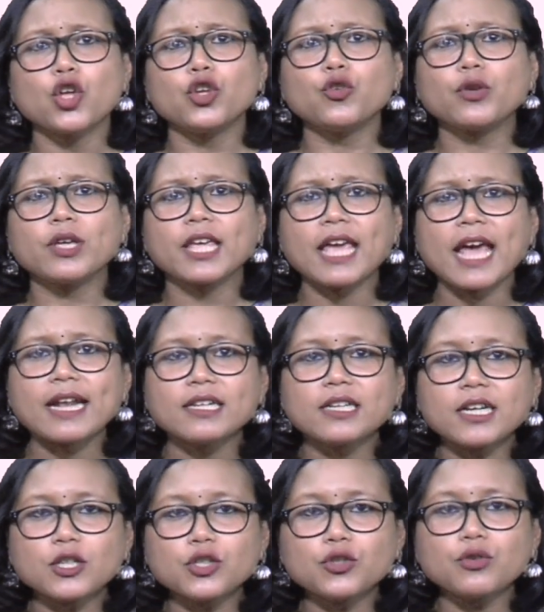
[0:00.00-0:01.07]
to
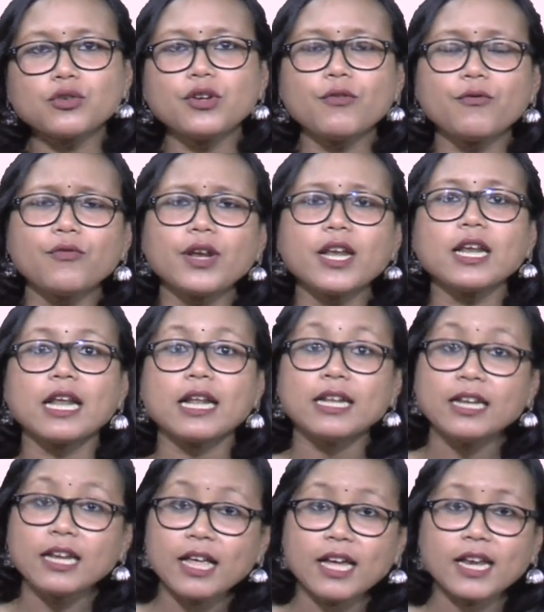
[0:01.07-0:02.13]
cater to different
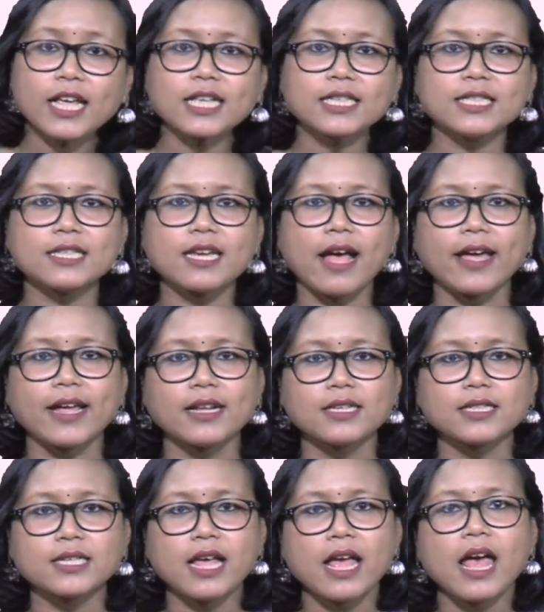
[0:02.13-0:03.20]
learning
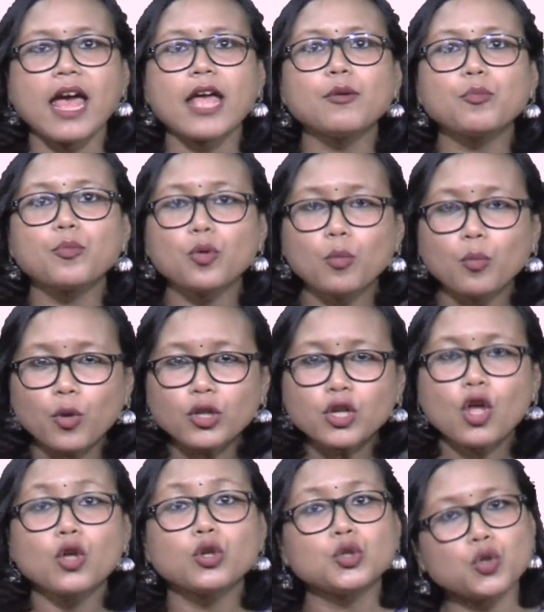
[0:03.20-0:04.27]
styles and promote
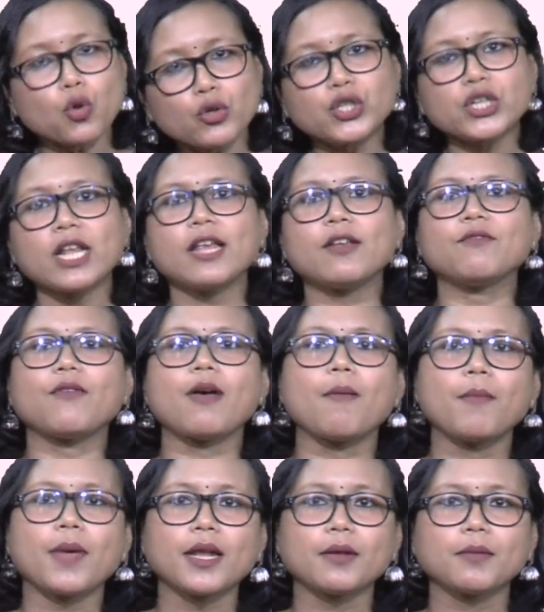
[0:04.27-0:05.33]
social
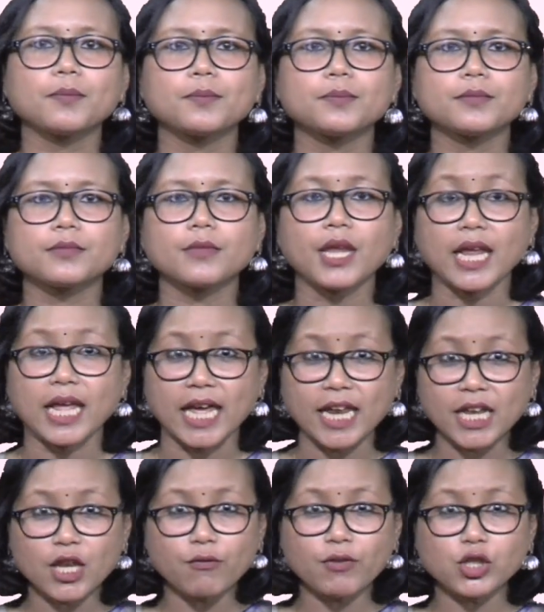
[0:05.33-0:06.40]
environment.
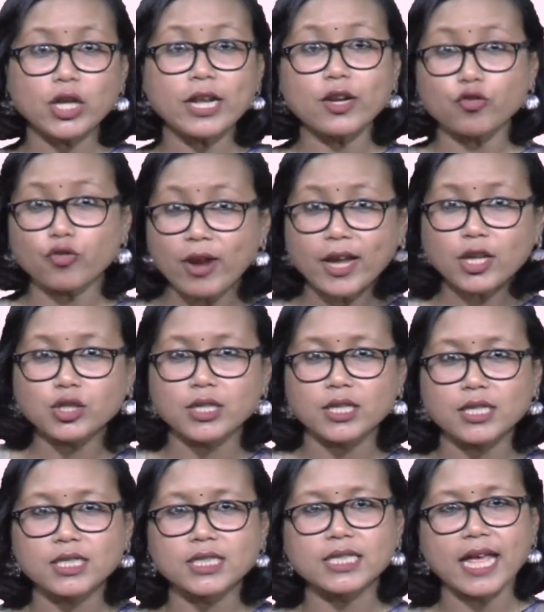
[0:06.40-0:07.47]
Individual
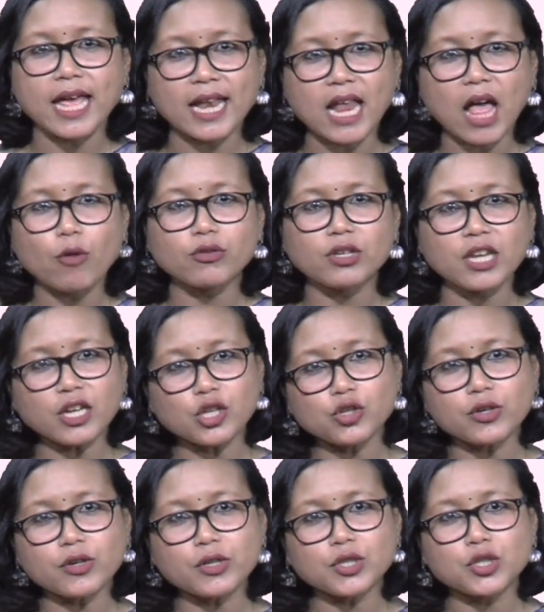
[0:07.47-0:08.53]
interactions allow
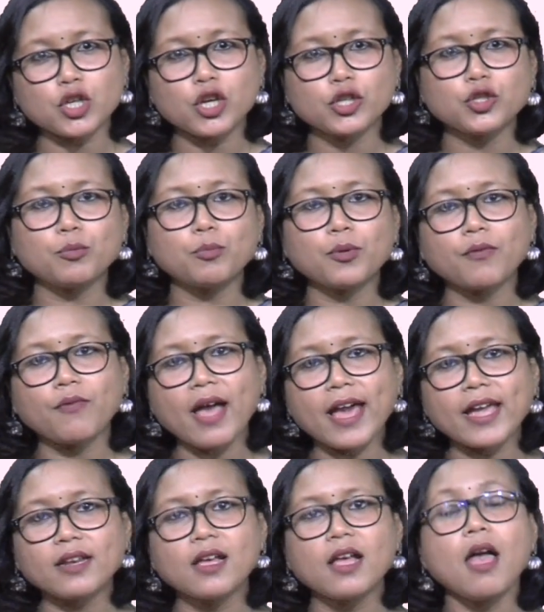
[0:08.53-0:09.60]
teachers to
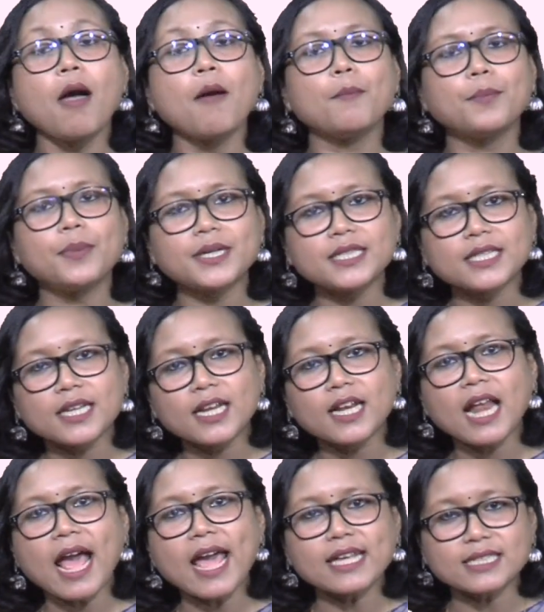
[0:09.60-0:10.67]
provide
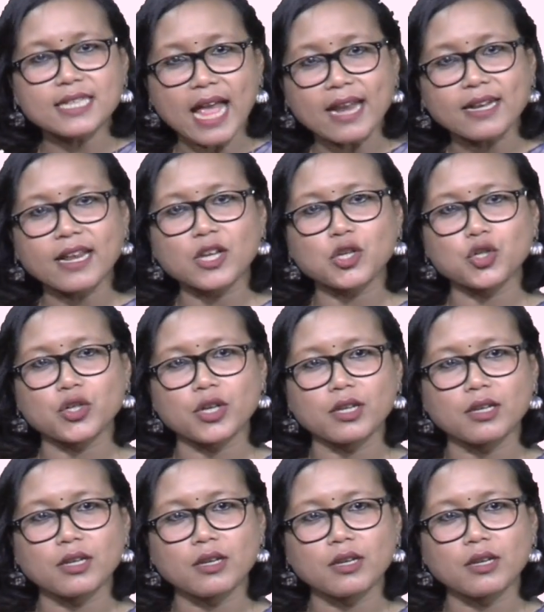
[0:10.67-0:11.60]
personalized attention,